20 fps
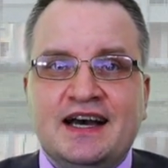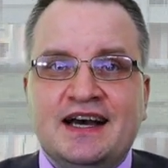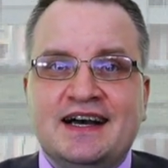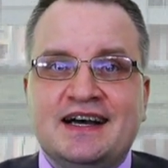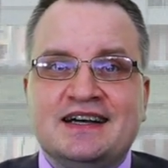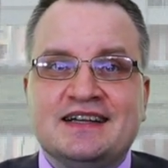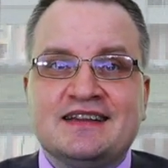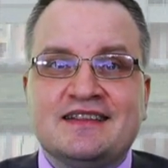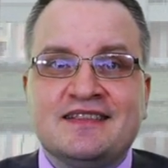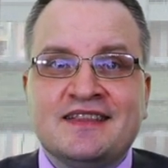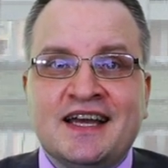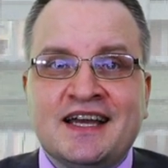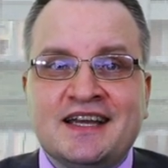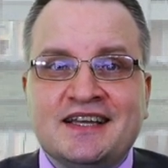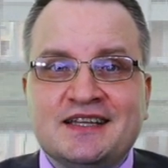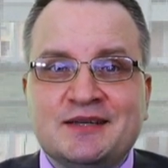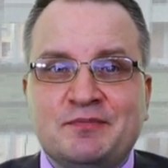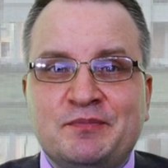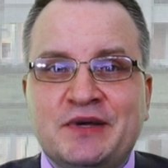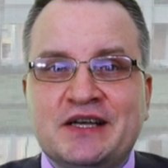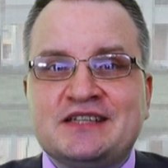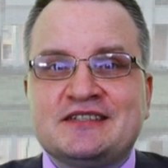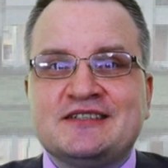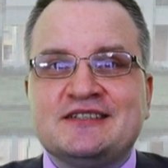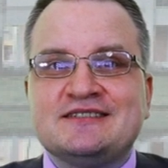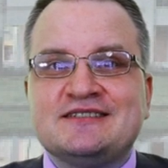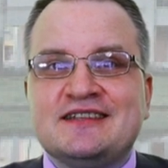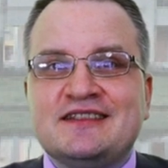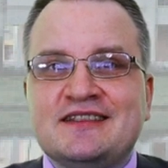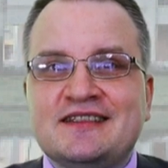Luckily, picture
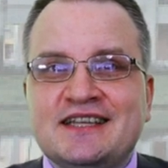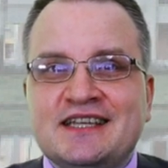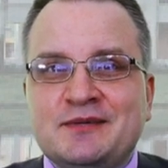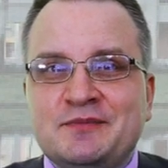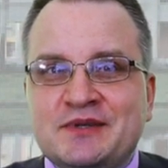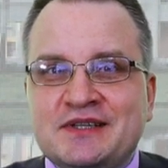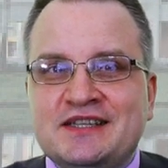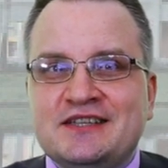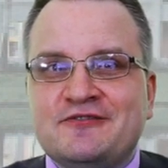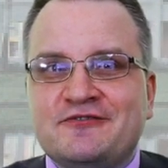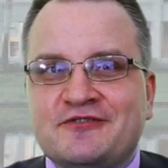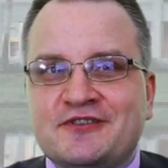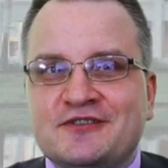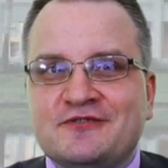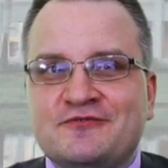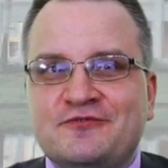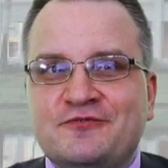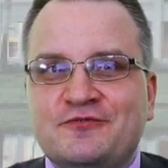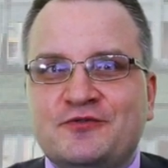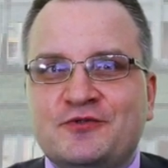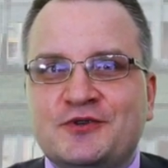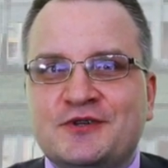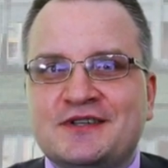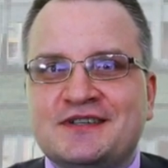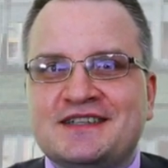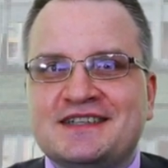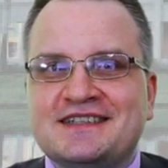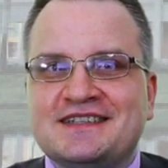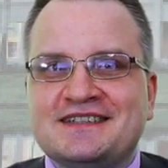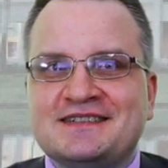is a little bit different
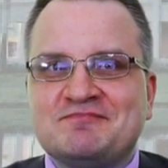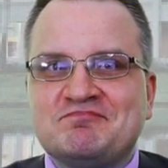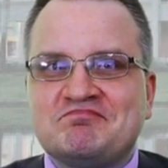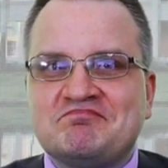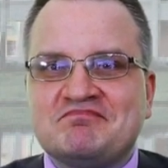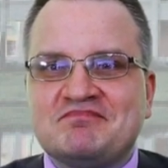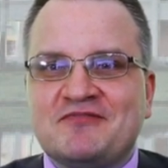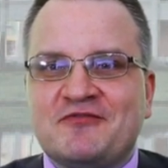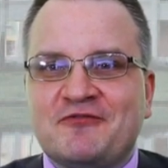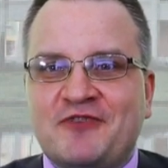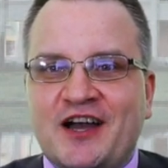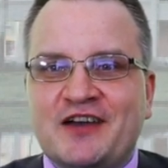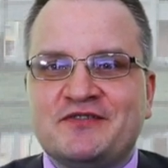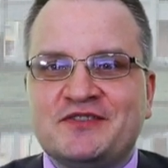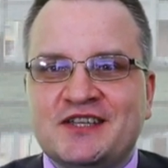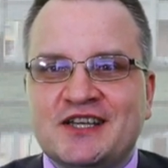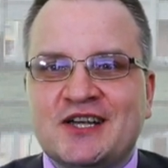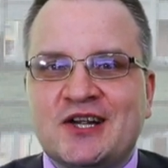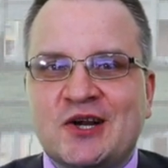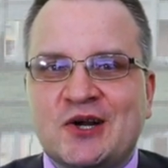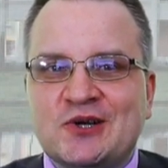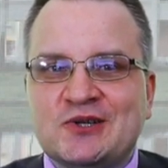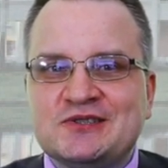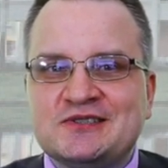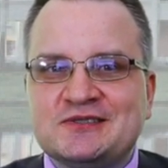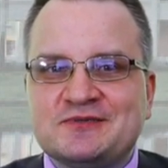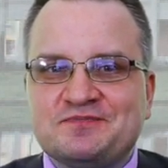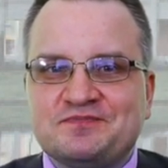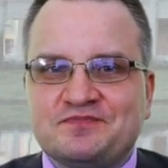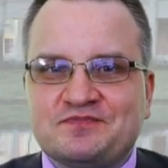for 5
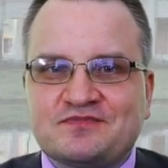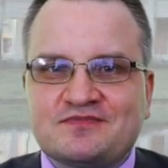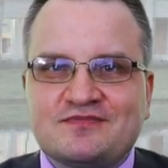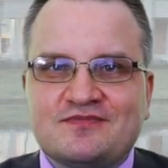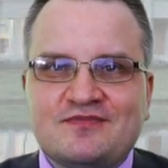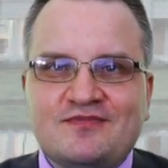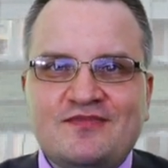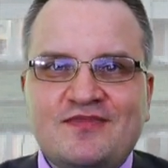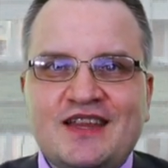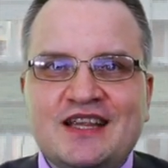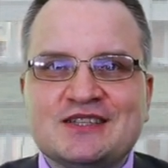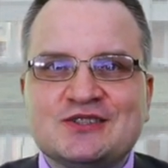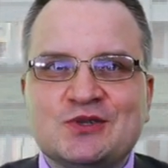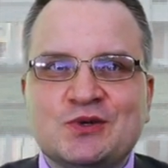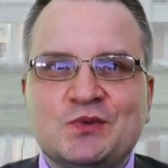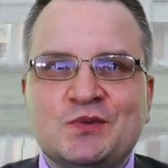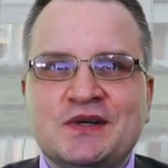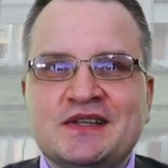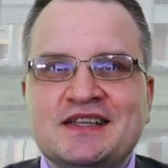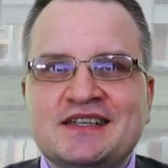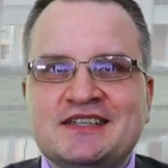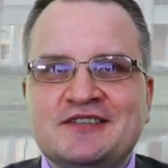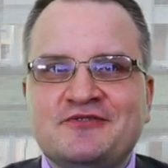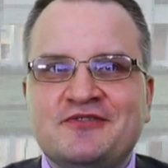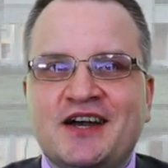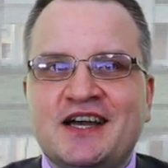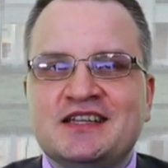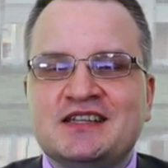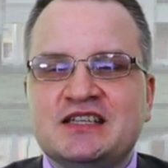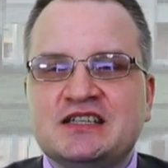gigahertz. So when they
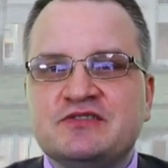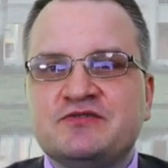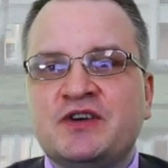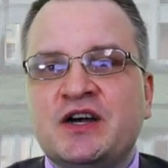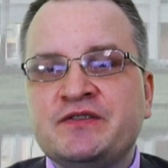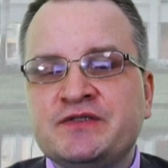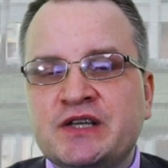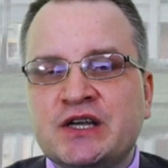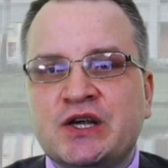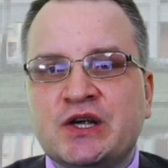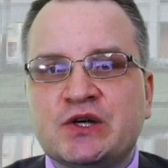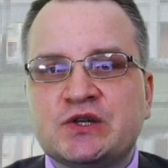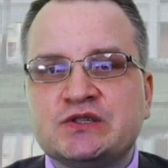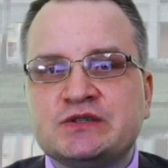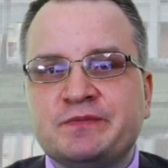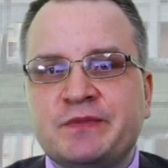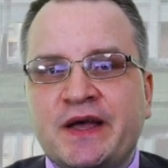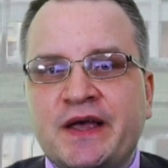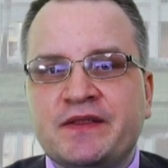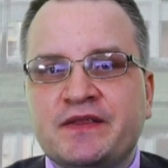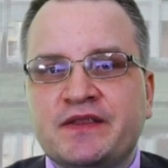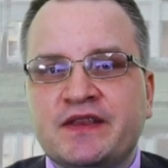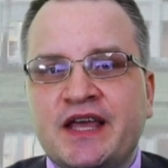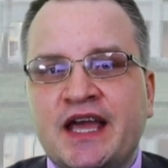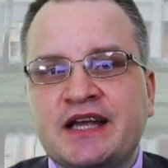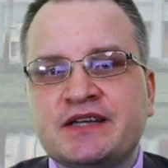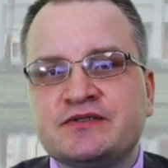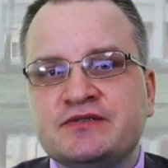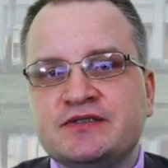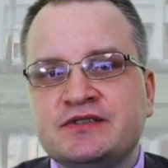define the 5 gigahertz band, they
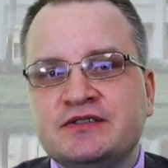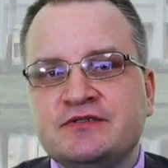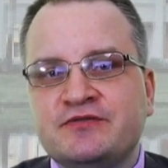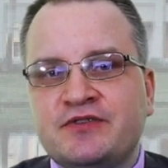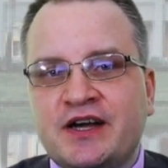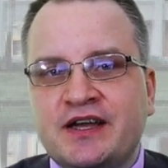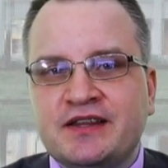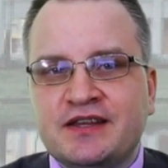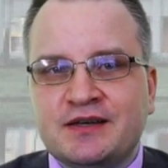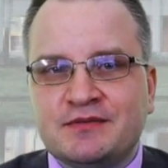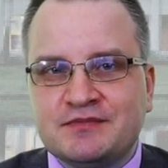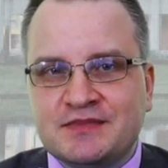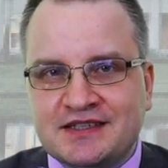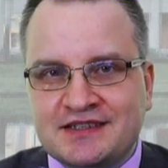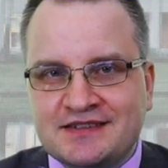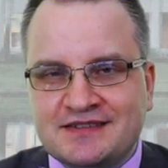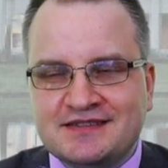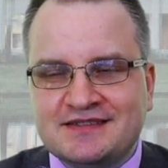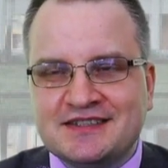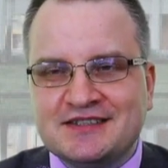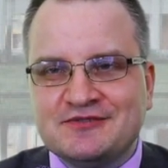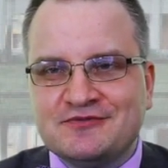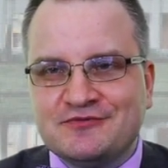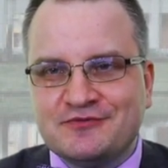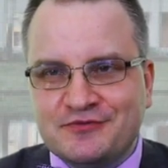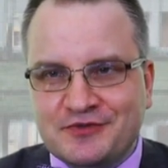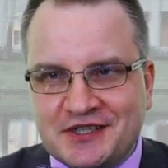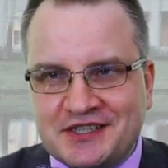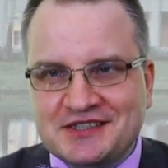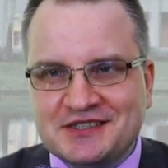actually define them
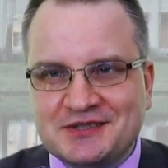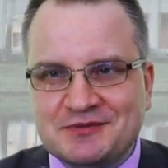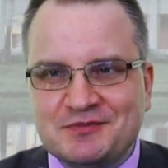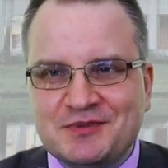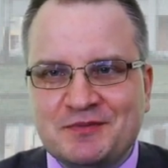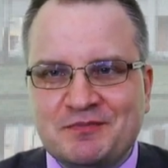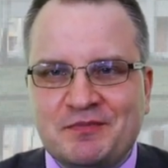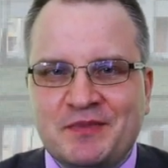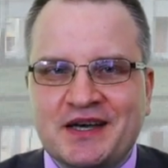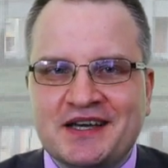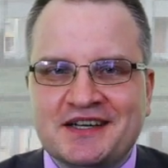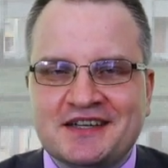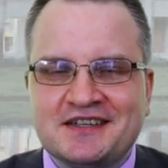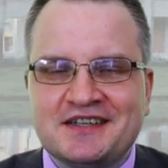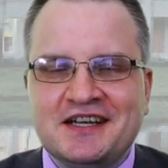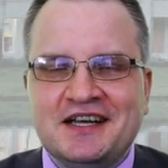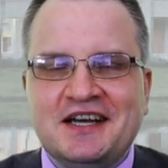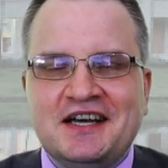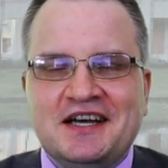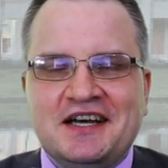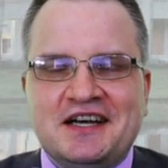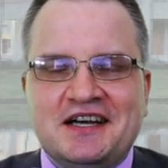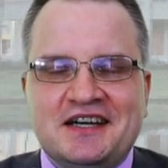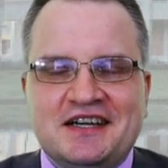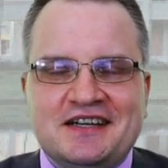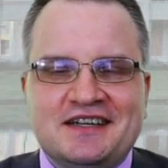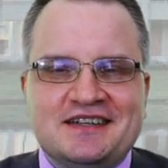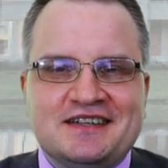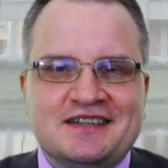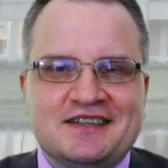in reasonably better
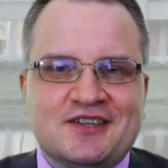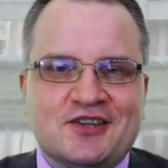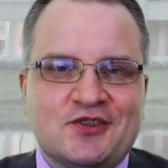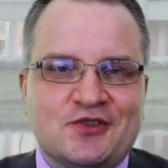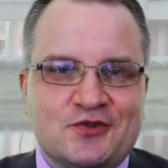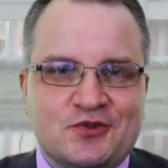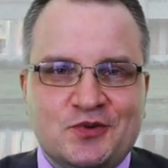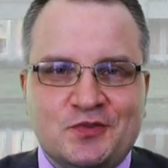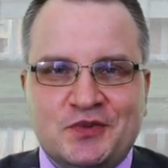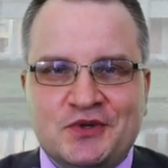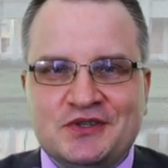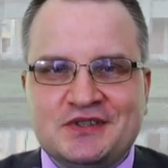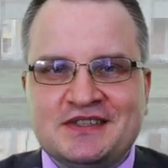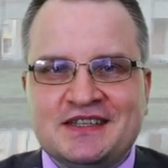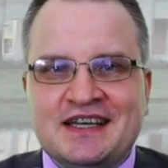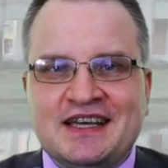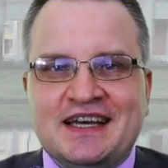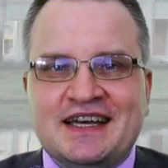throughput.